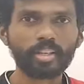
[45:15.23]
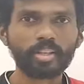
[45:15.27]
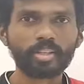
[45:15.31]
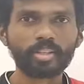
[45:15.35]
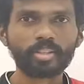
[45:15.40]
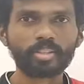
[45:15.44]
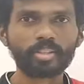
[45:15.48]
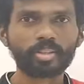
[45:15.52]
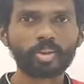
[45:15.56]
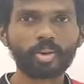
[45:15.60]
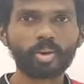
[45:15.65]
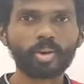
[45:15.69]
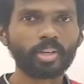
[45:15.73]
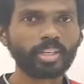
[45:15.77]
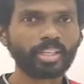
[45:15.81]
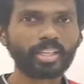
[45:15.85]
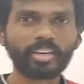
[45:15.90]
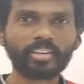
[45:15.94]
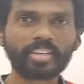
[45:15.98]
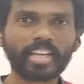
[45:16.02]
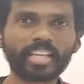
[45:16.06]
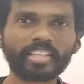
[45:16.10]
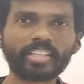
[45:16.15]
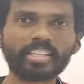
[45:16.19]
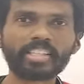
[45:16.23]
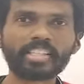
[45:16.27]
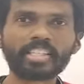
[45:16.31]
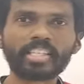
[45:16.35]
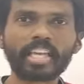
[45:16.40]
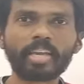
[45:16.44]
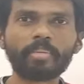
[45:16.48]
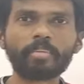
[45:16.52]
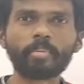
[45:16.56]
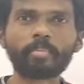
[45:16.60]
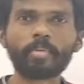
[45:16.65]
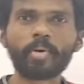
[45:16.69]
So it will take the same
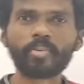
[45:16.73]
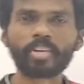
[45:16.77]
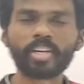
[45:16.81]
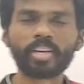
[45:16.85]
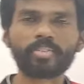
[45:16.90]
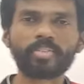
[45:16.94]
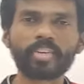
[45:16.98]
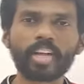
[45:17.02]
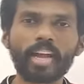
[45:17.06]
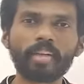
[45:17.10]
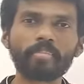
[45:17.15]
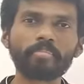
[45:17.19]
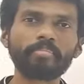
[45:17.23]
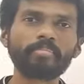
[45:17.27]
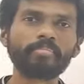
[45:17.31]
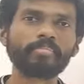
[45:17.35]
amount of time.